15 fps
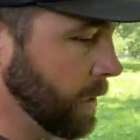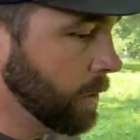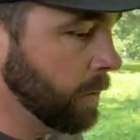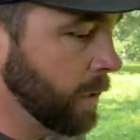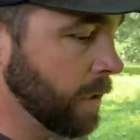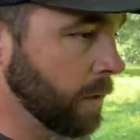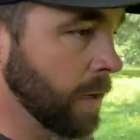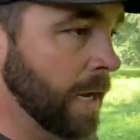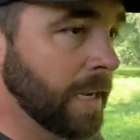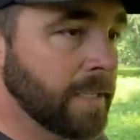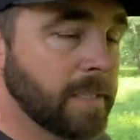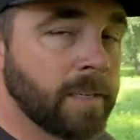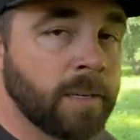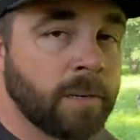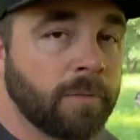green
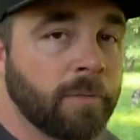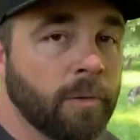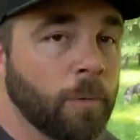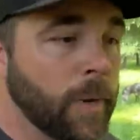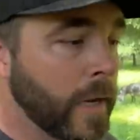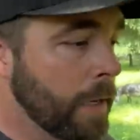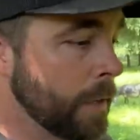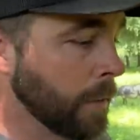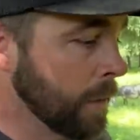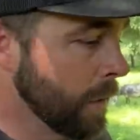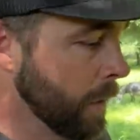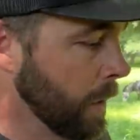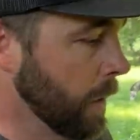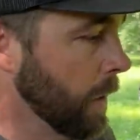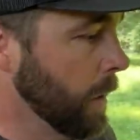grass in here for a while.
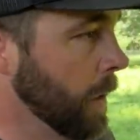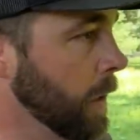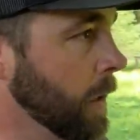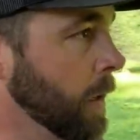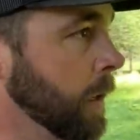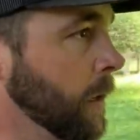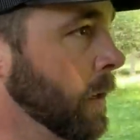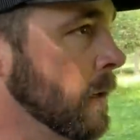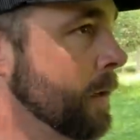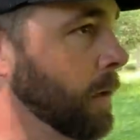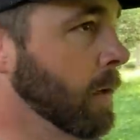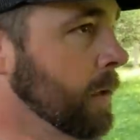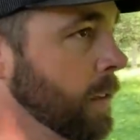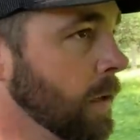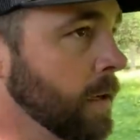And
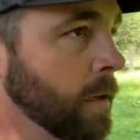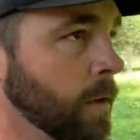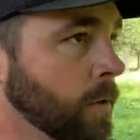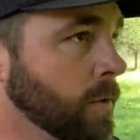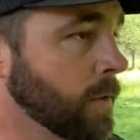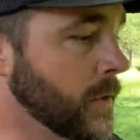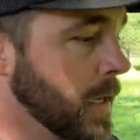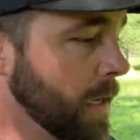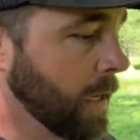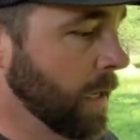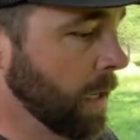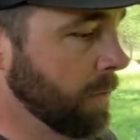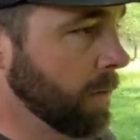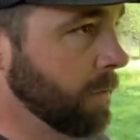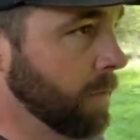uh, the goats will take
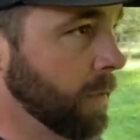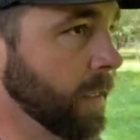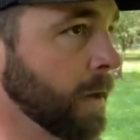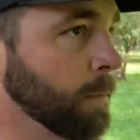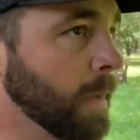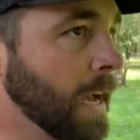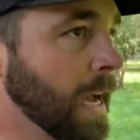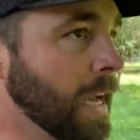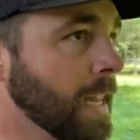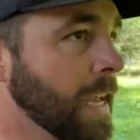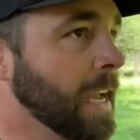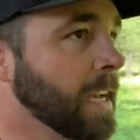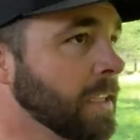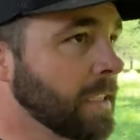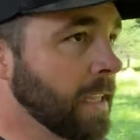care of everything behind the
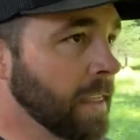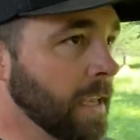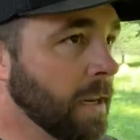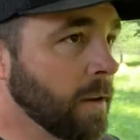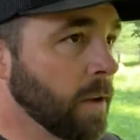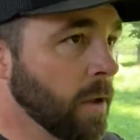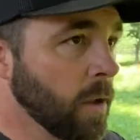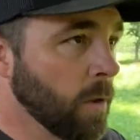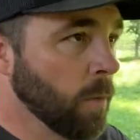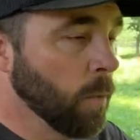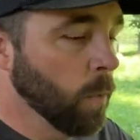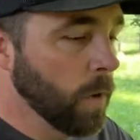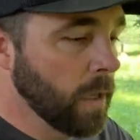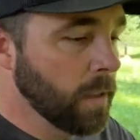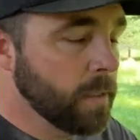house. I think
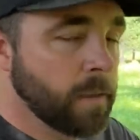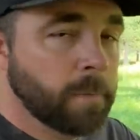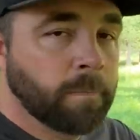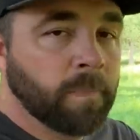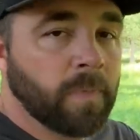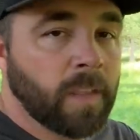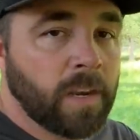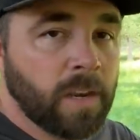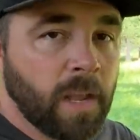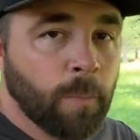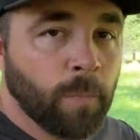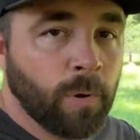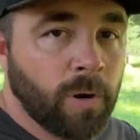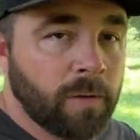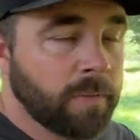with the
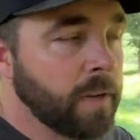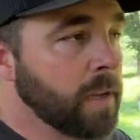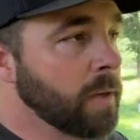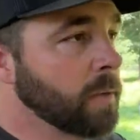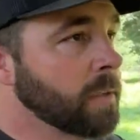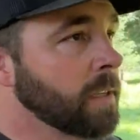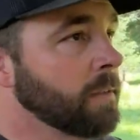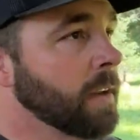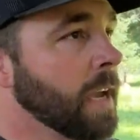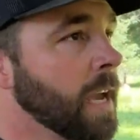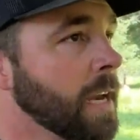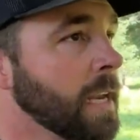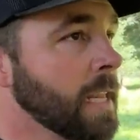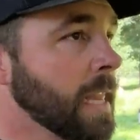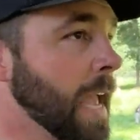number of goats I've
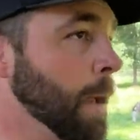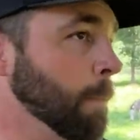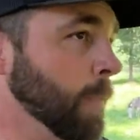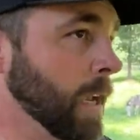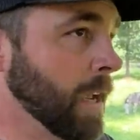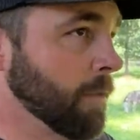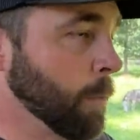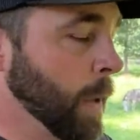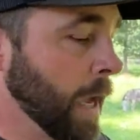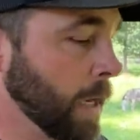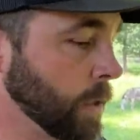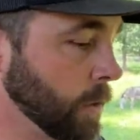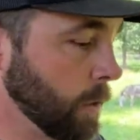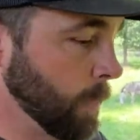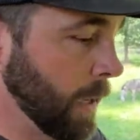got in that big of a
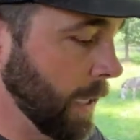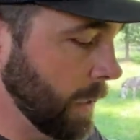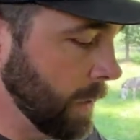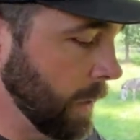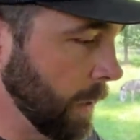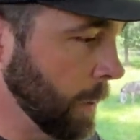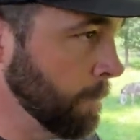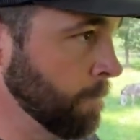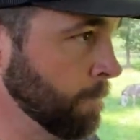pasture back there,